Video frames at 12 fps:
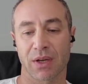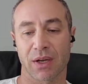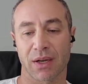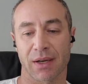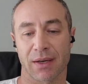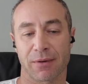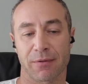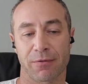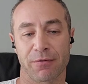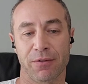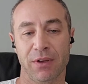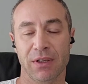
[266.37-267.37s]
uh,
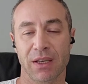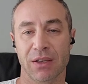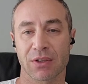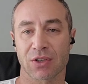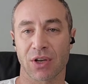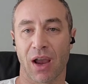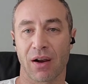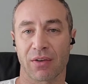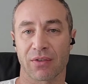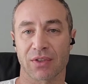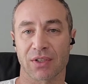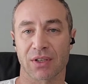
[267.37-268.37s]
feed-in
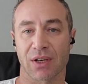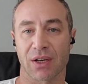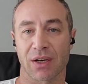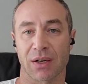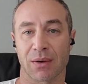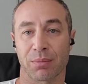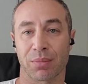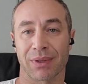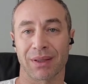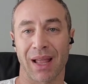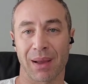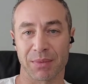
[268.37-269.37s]
tariffs uh,
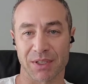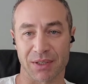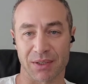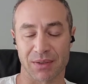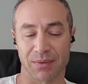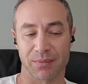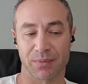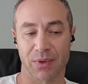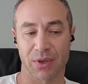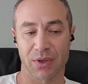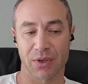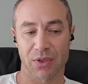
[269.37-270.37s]
plummeted.
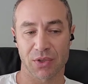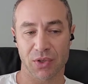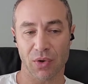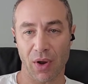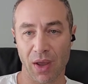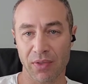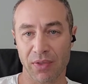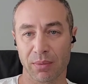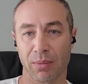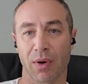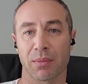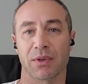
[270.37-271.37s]
So at the
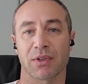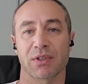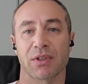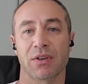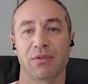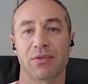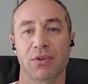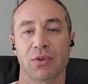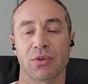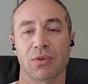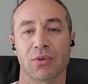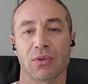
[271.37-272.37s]
moment, if
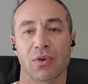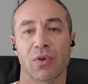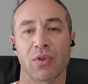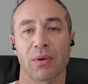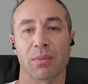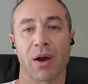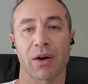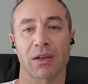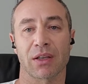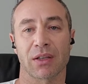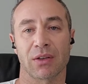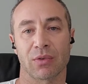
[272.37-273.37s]
you on the
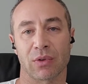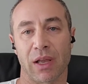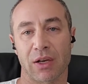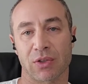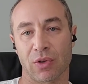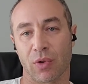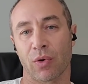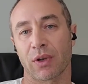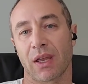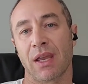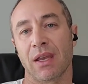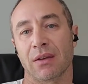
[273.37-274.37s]
market and you would like to lock
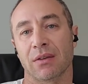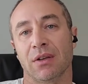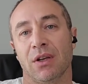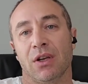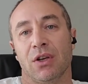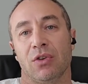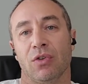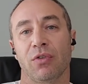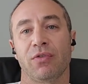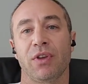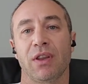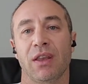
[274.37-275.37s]
in your
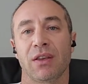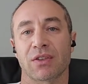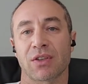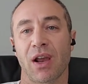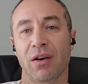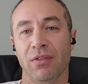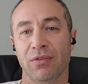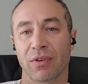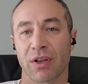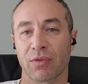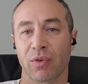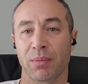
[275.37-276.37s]
feed-in tariff,
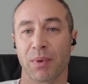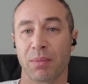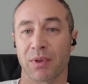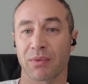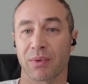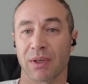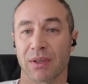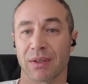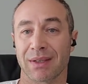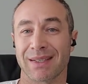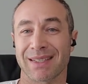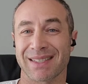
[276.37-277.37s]
it would be between
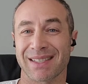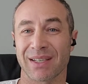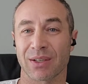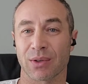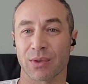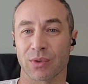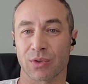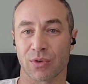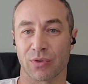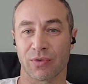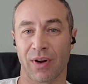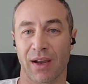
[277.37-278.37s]
zero to
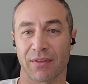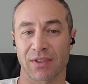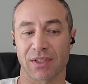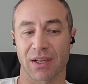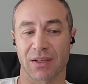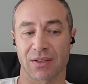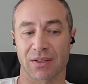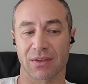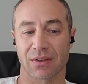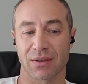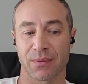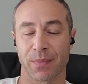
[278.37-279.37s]
five cents.
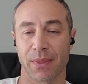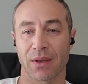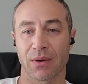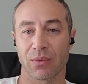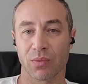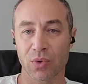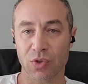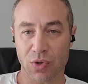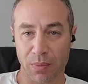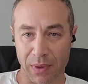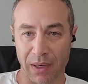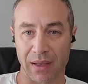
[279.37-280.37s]
Would you
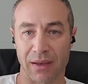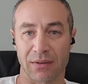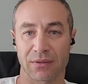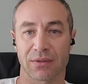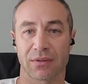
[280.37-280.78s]
believe